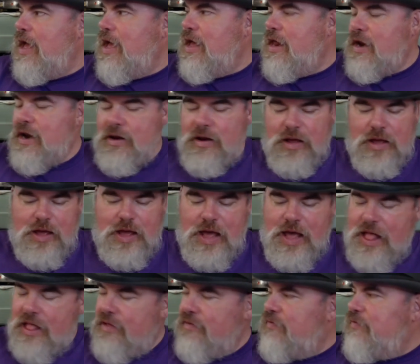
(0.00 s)
and
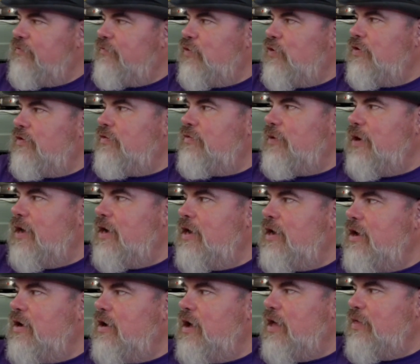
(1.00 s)
Elephant voice is right
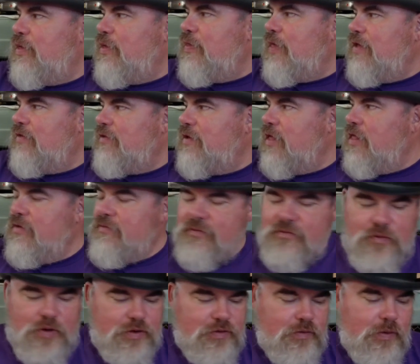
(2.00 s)
here. I think that's the
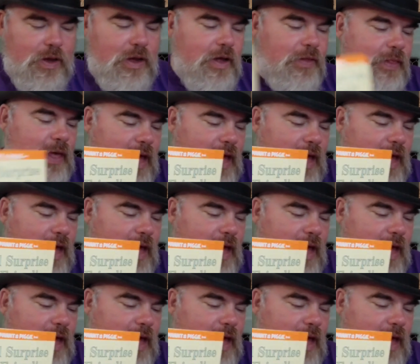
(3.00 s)
elephant voice. So I got